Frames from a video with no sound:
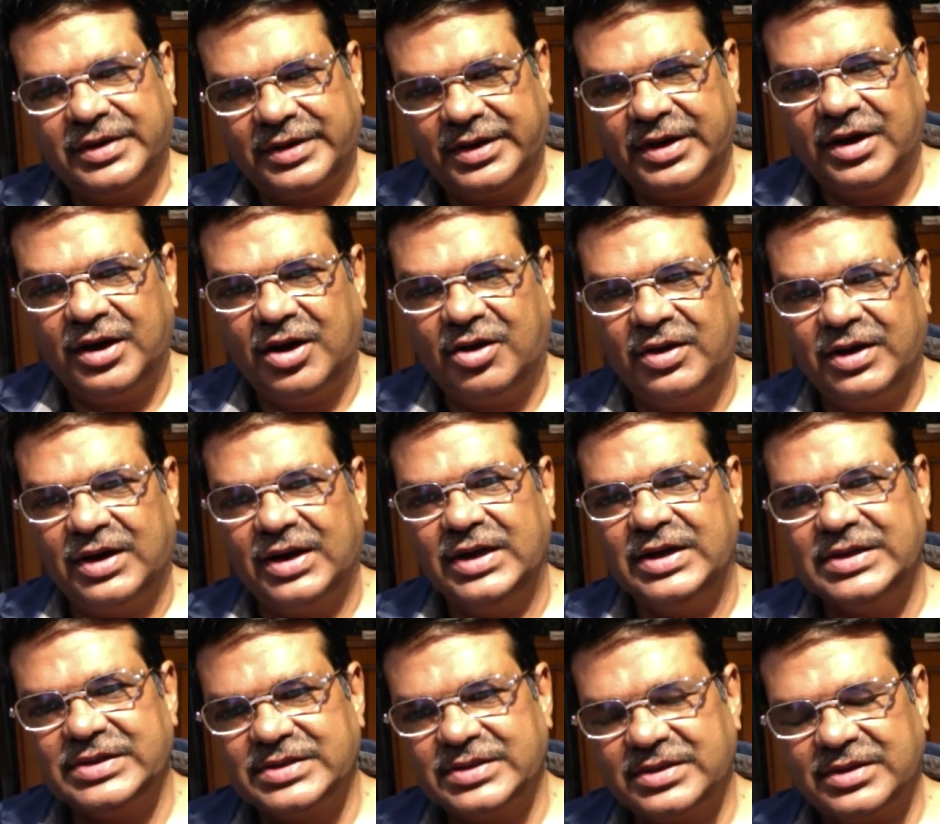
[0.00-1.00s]
till now, at
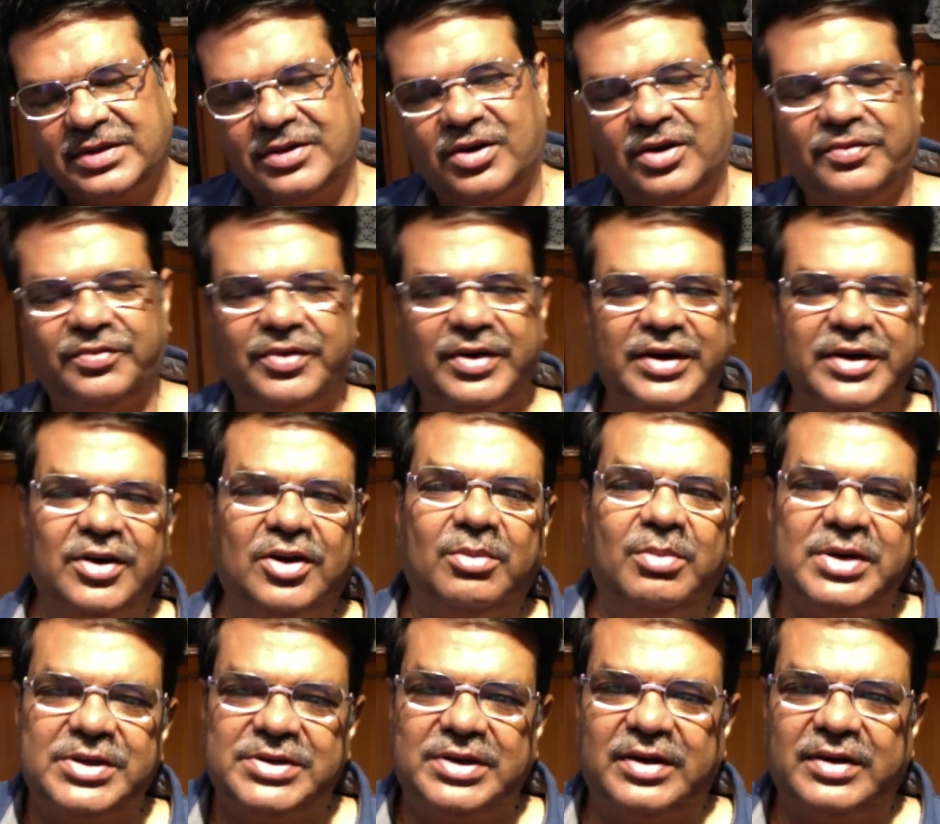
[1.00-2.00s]
least, not for any
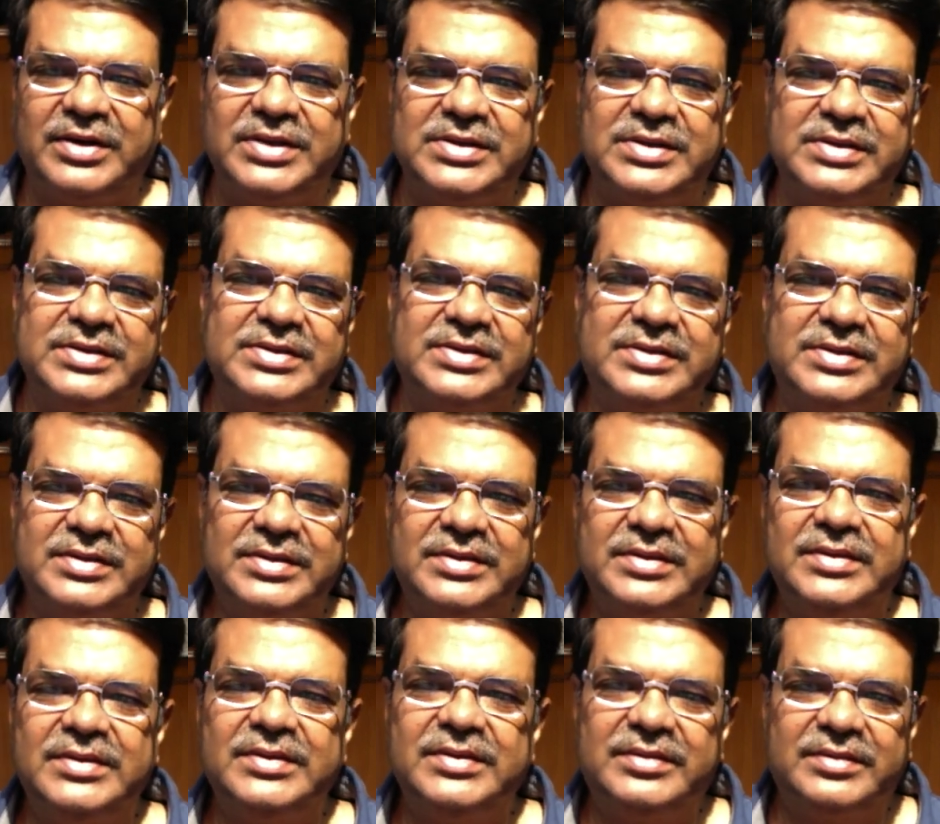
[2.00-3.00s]
commercial reasons.
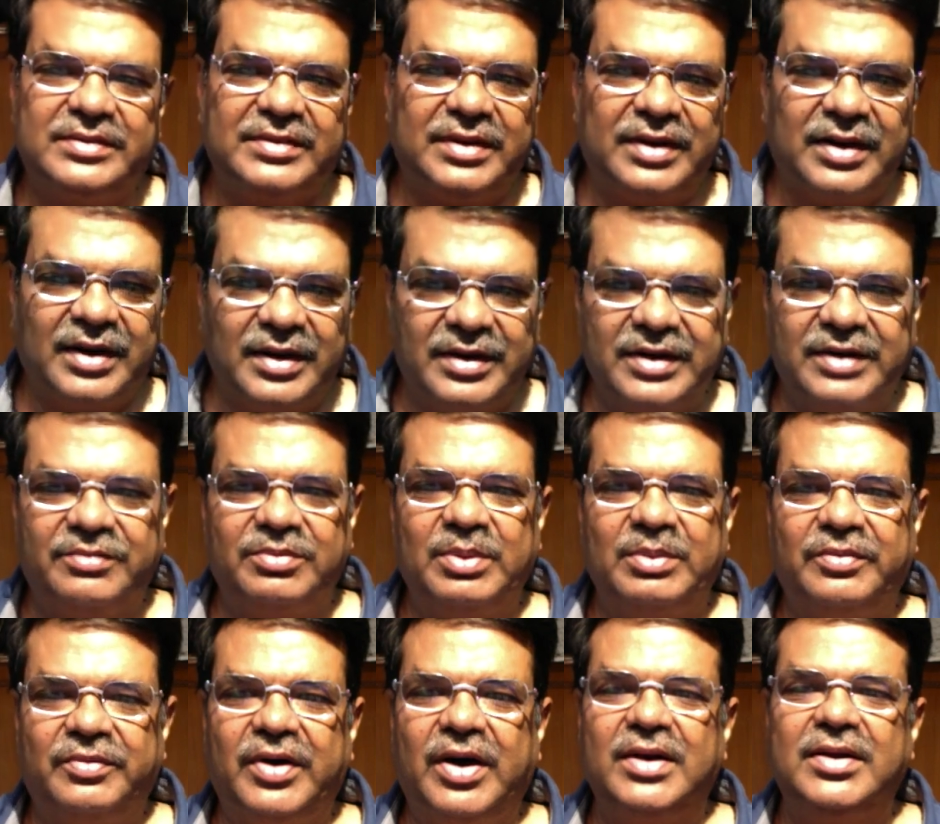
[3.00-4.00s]
I learned it from my
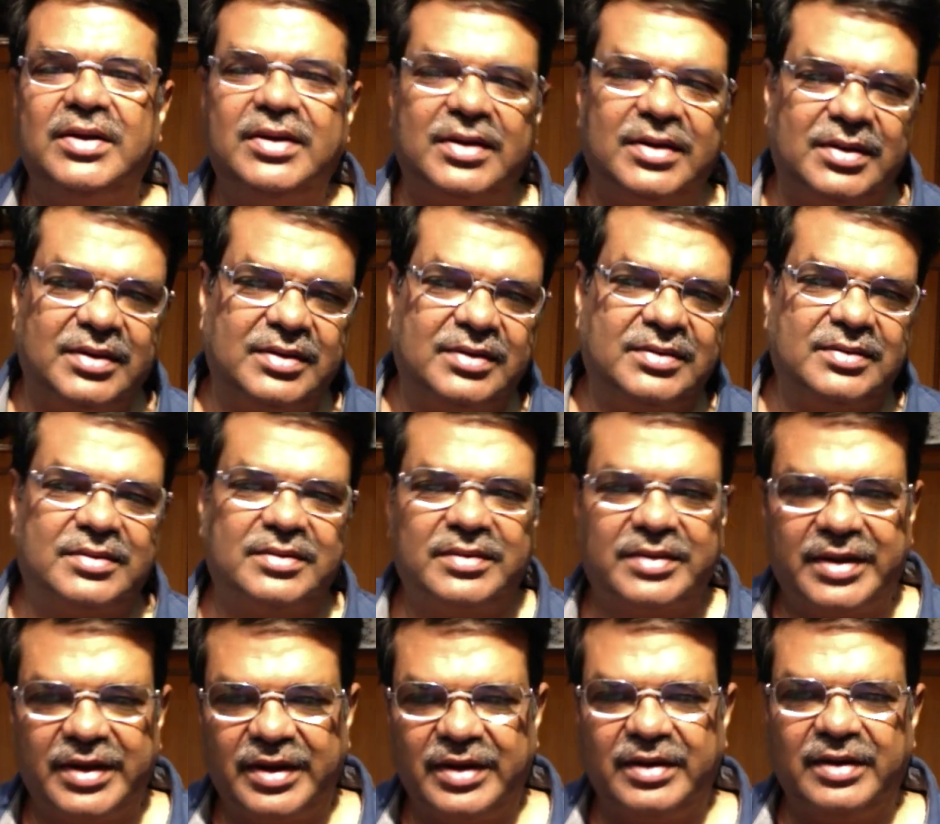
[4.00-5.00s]
father,
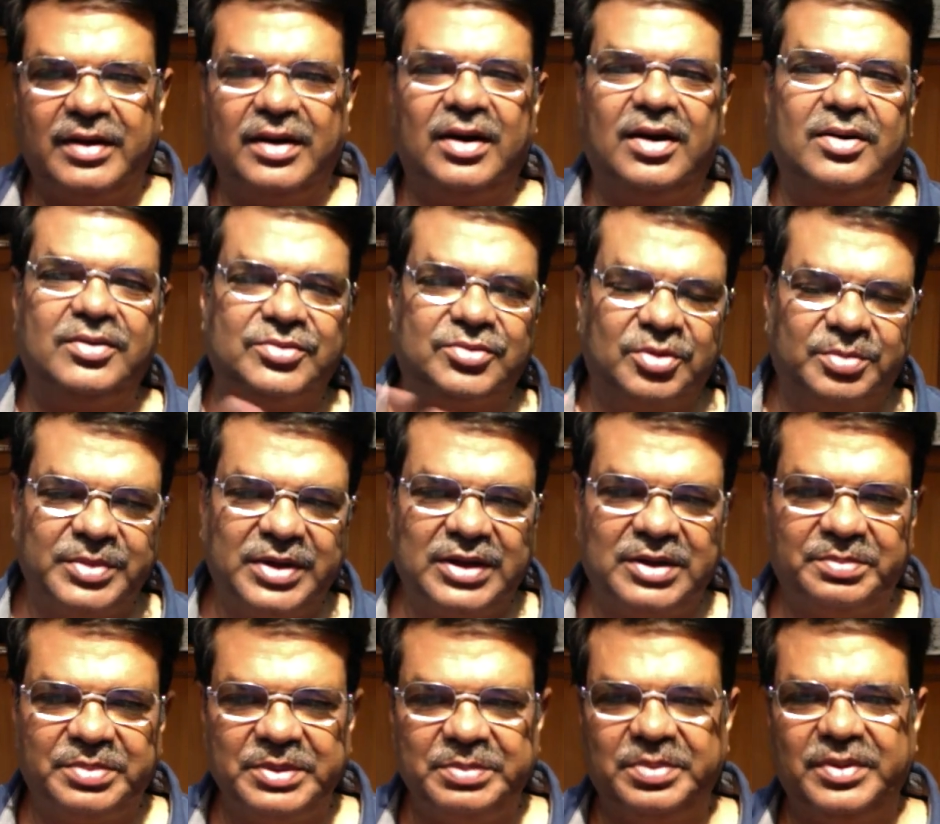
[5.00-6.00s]
K. Rao, so many other
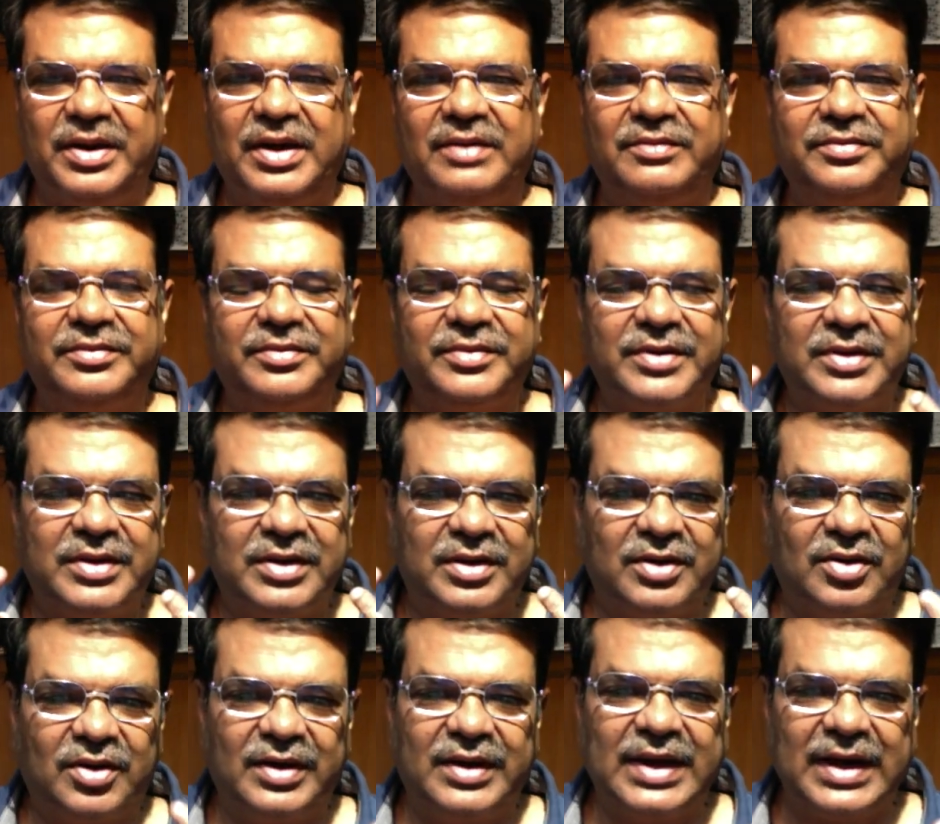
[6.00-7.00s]
people I've
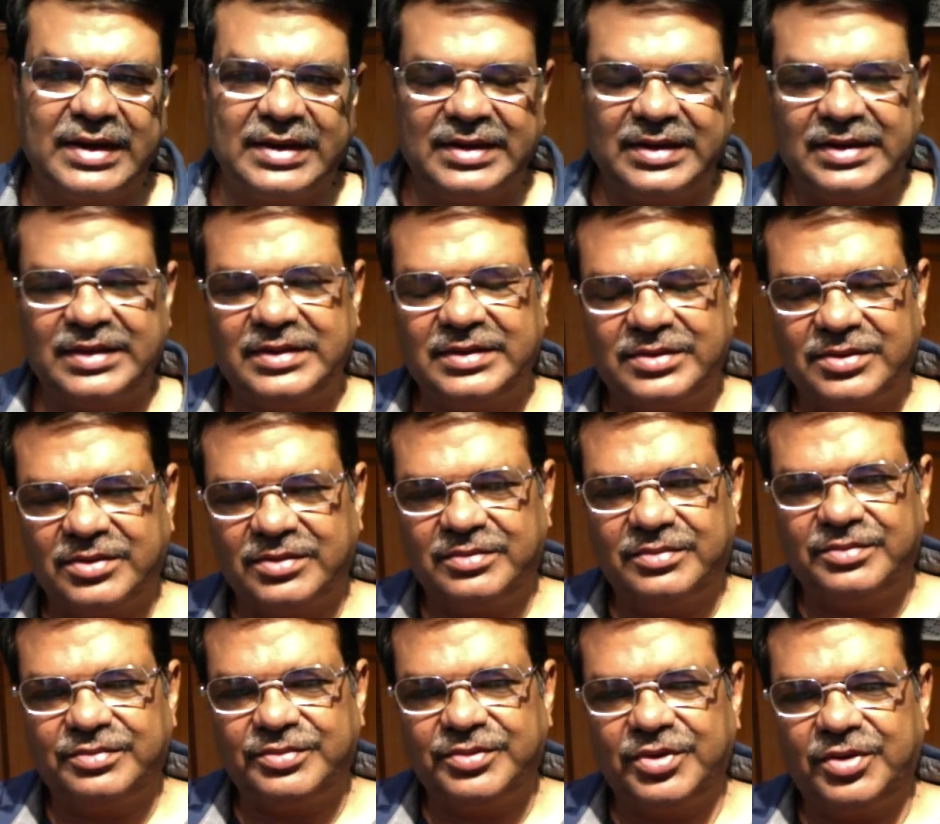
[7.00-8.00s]
contacted. So
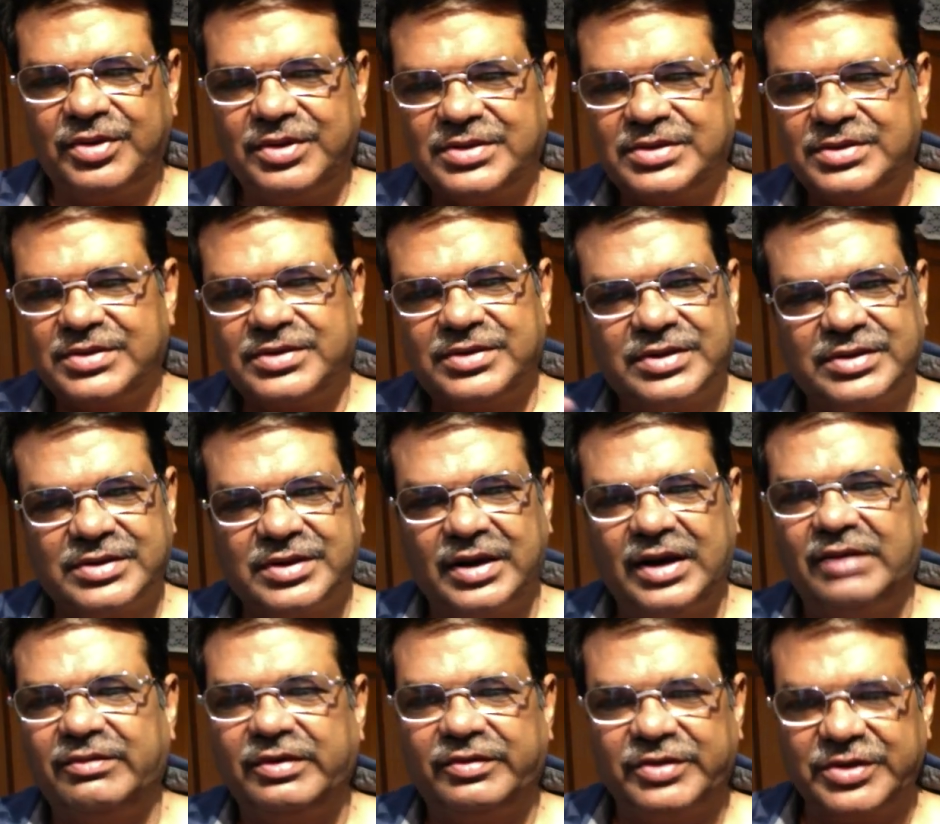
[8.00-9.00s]
it's just the
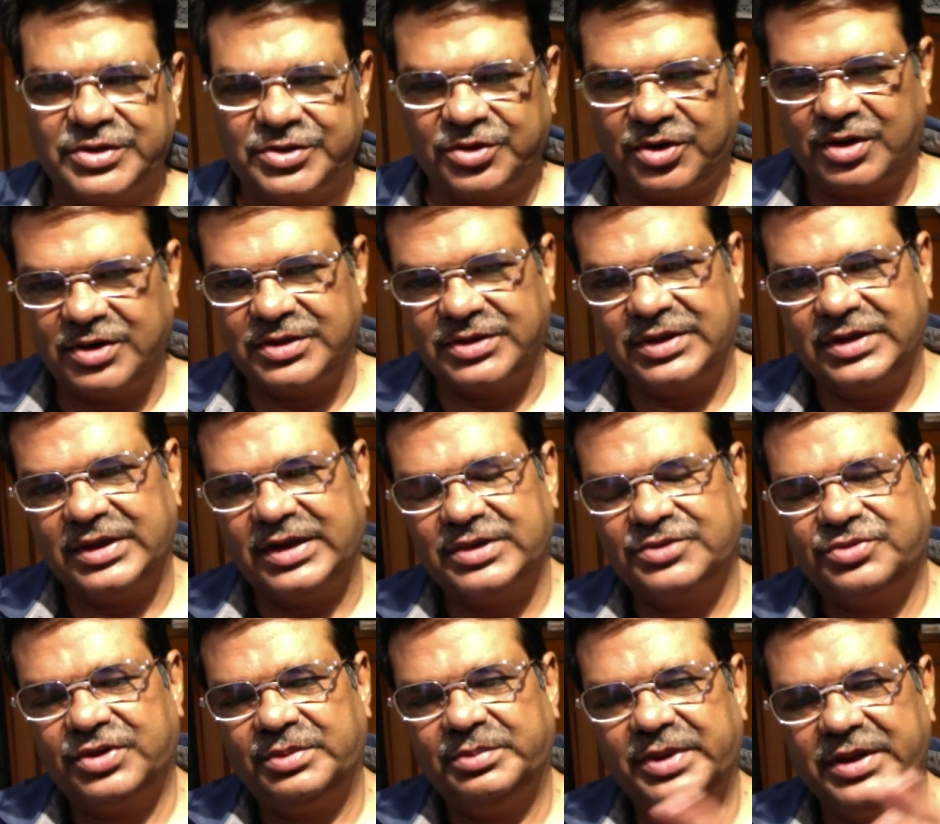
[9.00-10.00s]
love of astrology, and
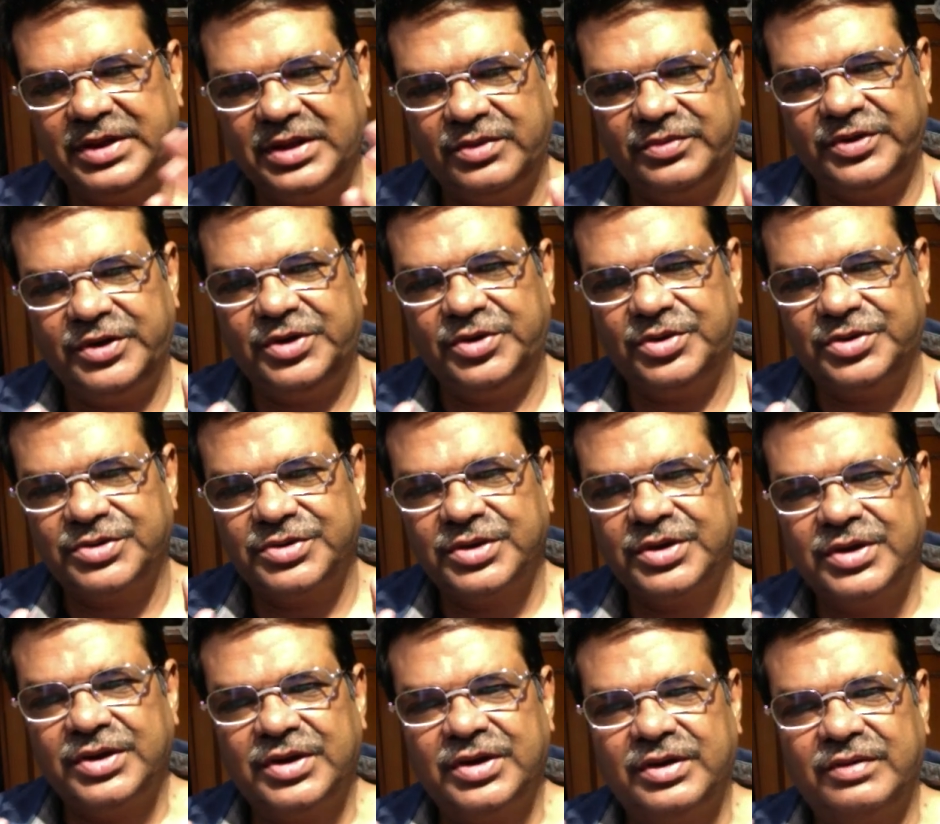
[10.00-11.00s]
that's why I make the videos
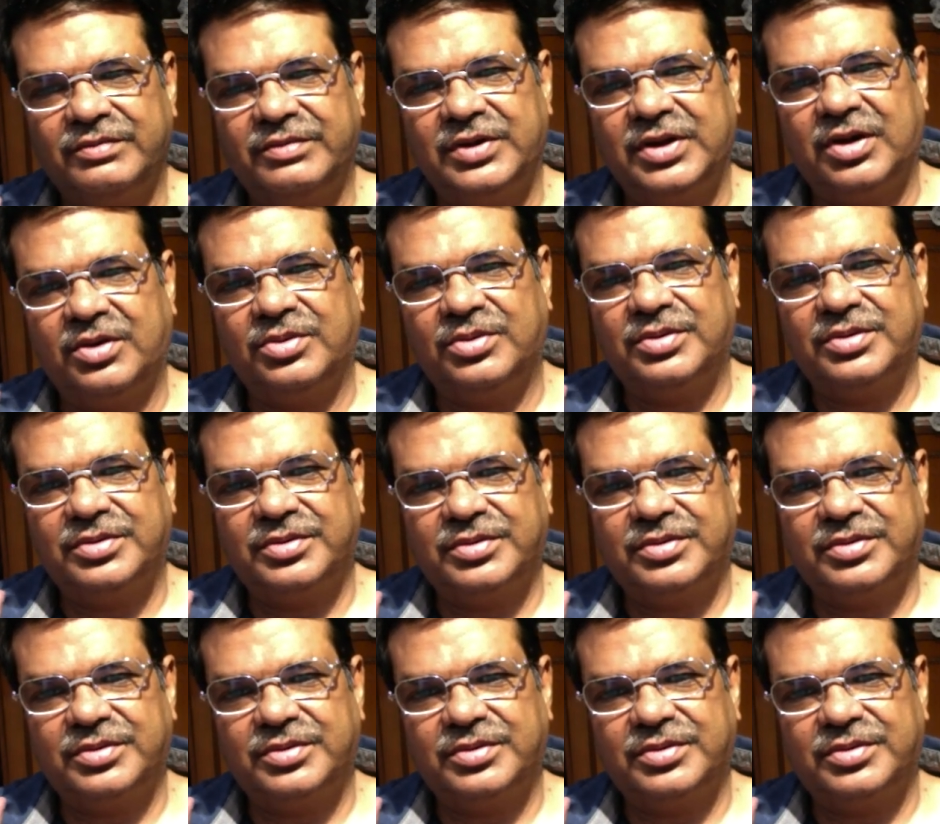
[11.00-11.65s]
without